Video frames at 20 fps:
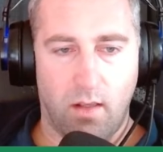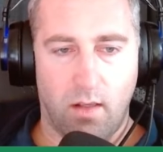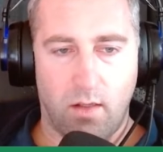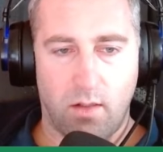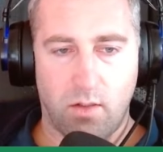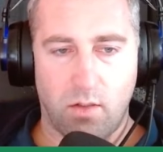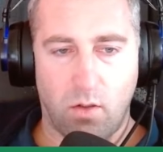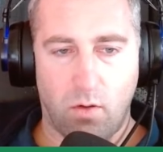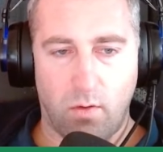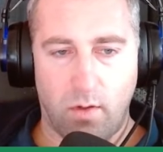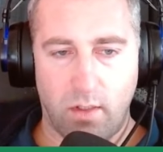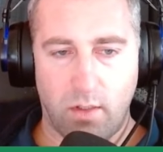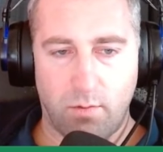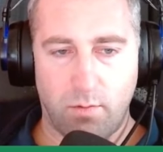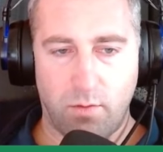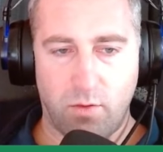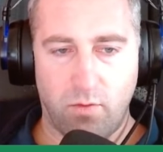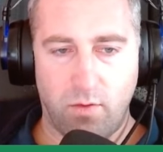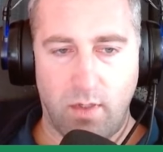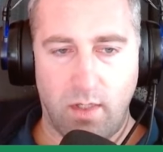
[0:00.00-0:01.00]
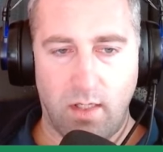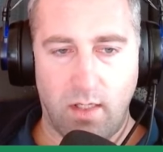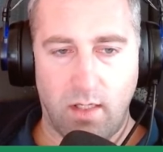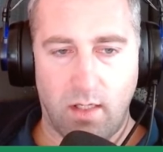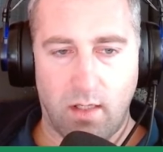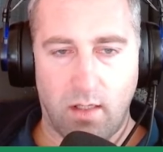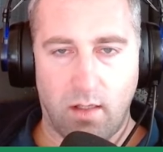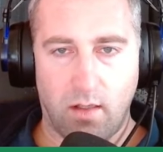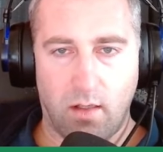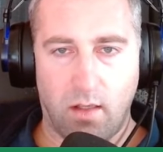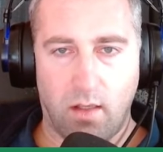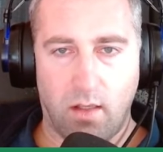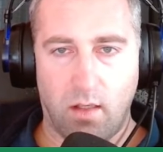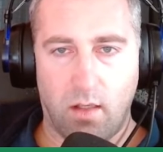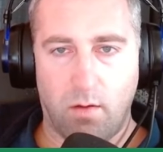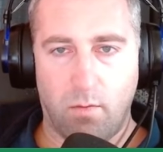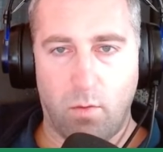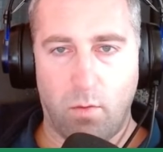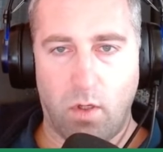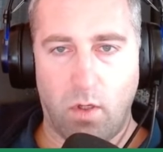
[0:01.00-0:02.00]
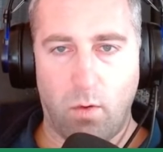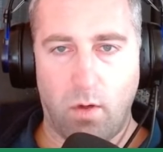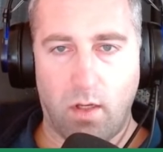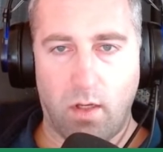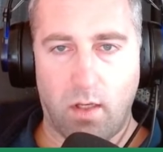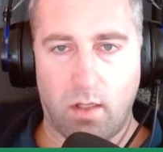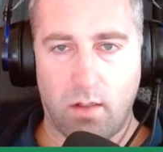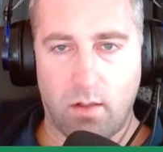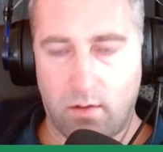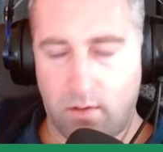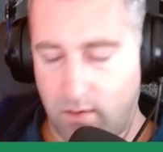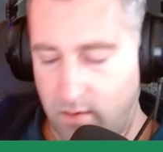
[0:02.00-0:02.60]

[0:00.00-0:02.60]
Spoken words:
So it's between, we can